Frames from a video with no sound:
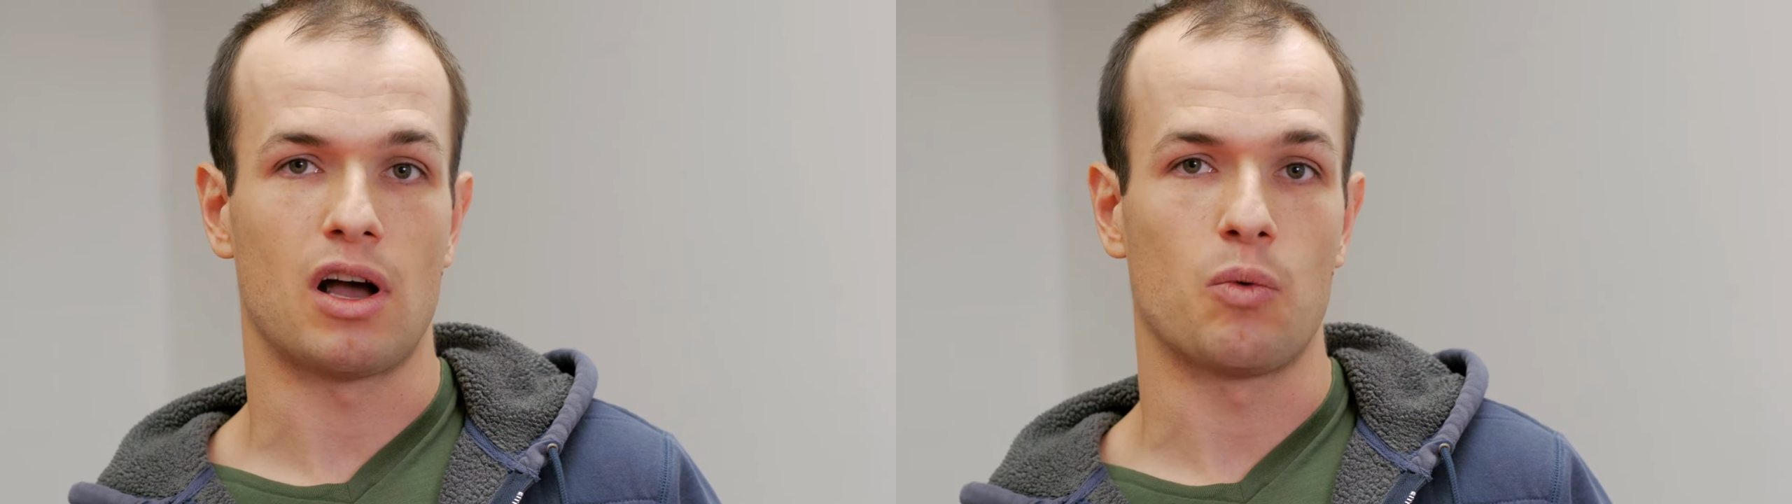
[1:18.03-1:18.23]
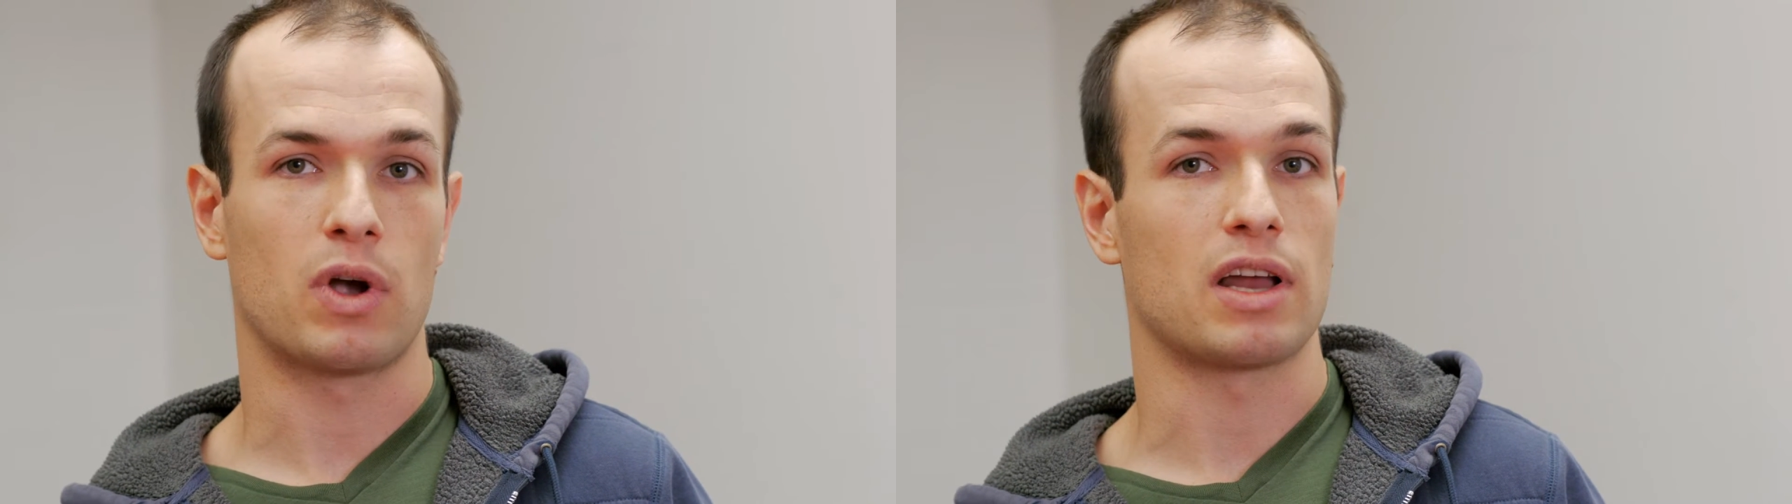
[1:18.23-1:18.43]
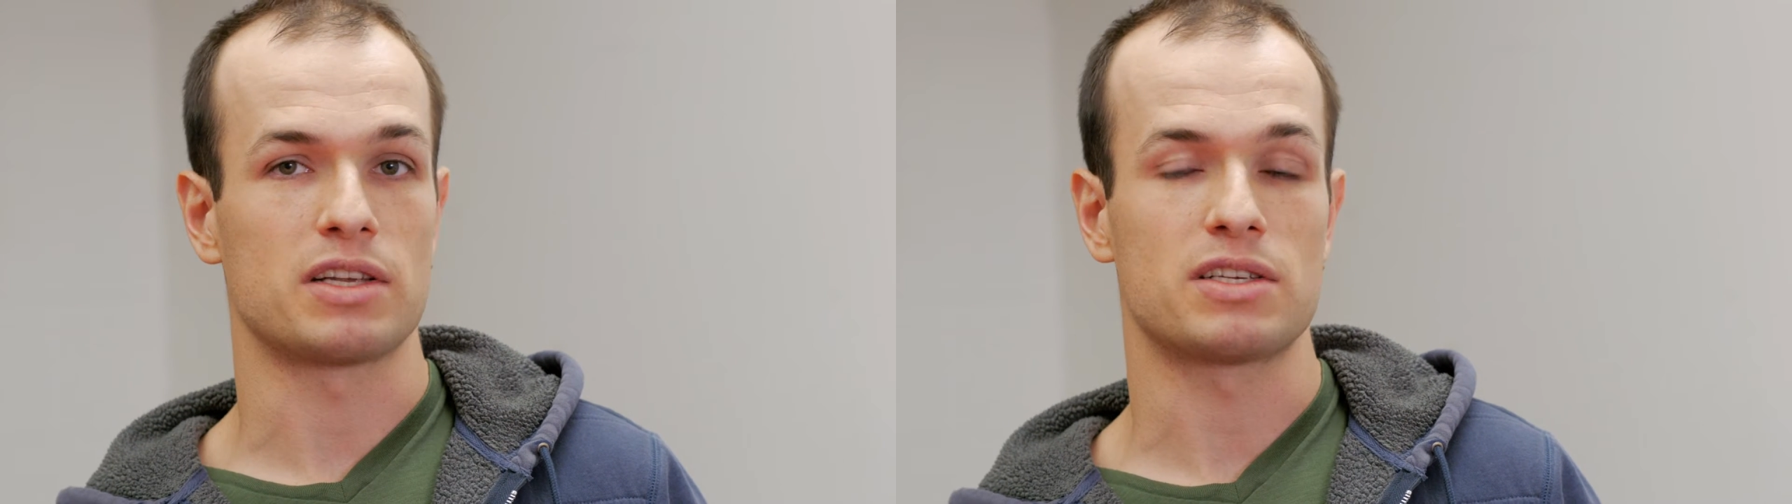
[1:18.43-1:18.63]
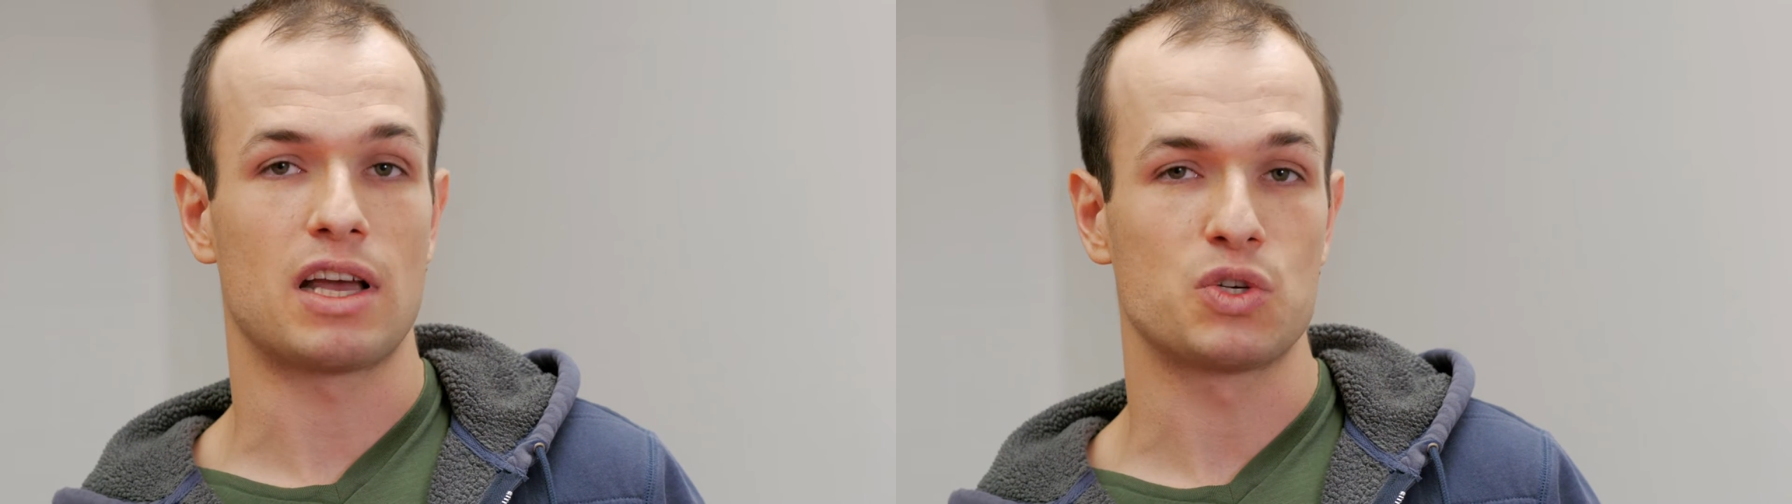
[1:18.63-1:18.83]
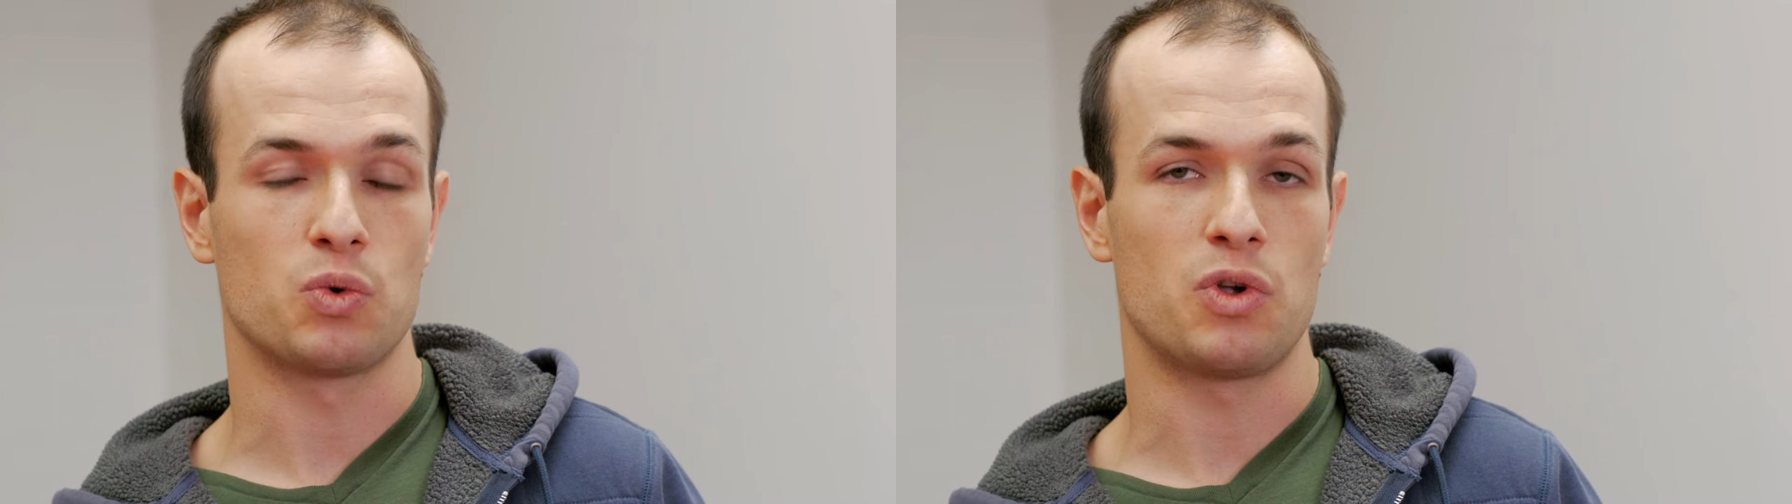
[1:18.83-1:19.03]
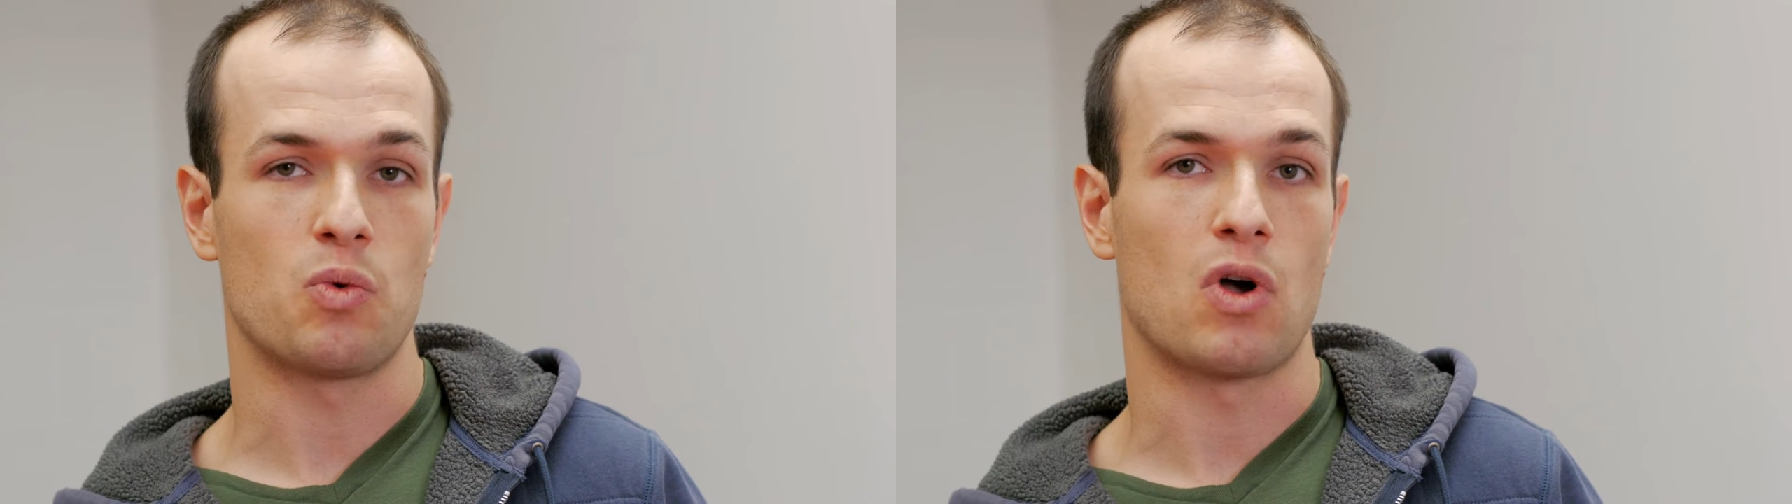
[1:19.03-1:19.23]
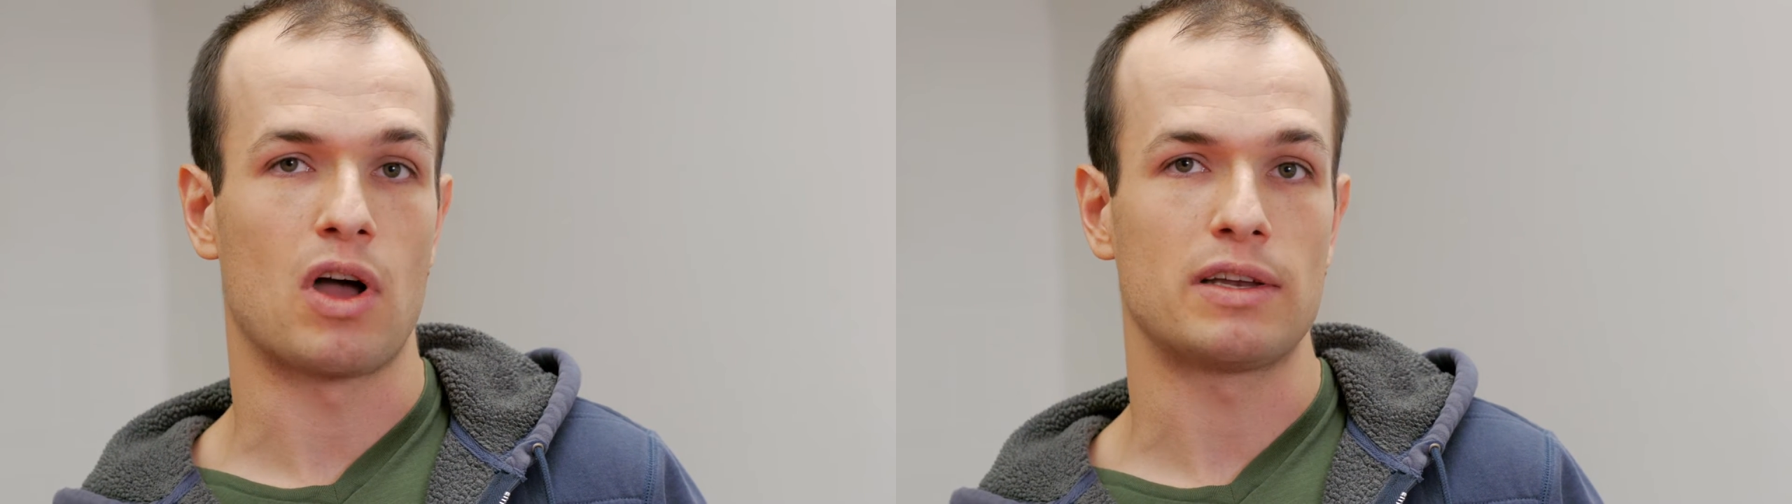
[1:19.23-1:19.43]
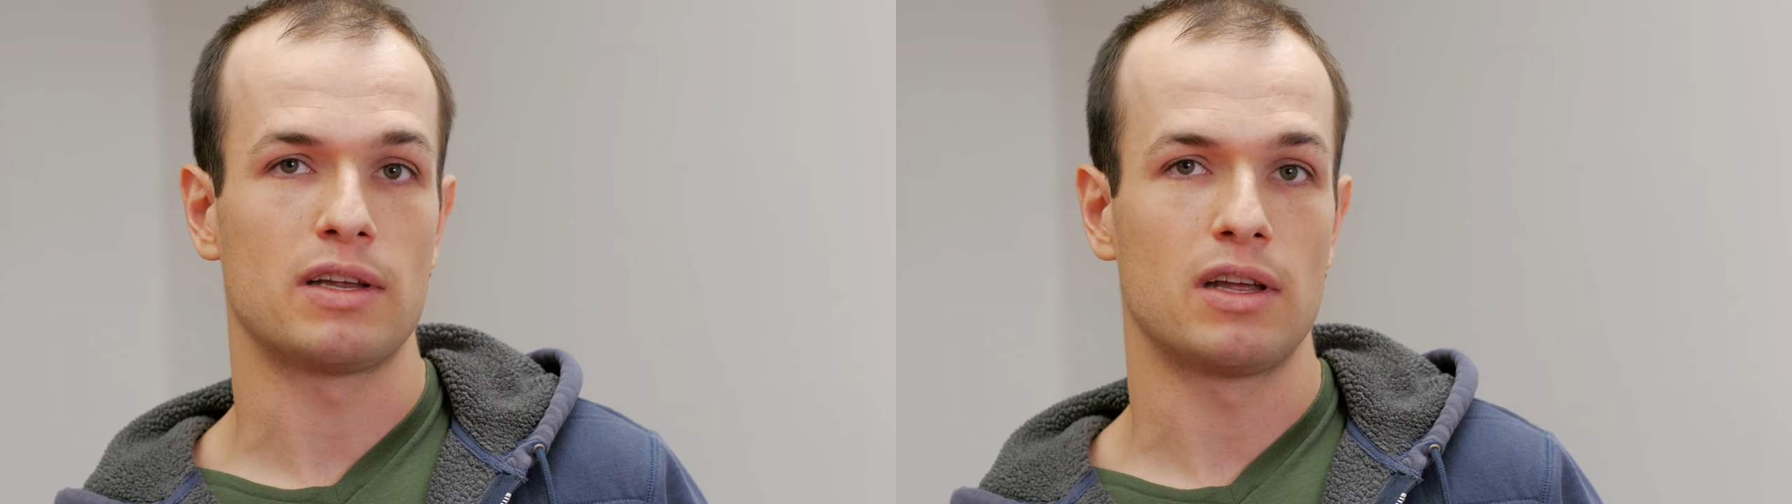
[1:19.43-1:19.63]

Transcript: what kind of schedule you want,